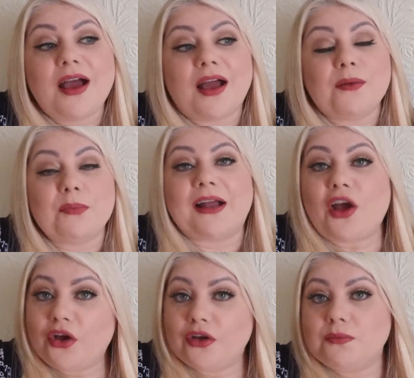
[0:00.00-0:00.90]
back
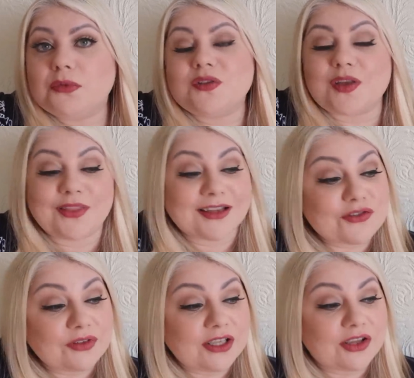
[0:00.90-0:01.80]
home, so
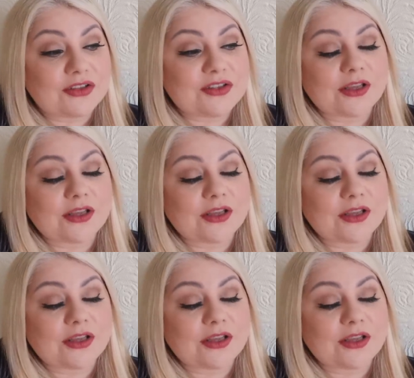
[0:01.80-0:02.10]
that's really good.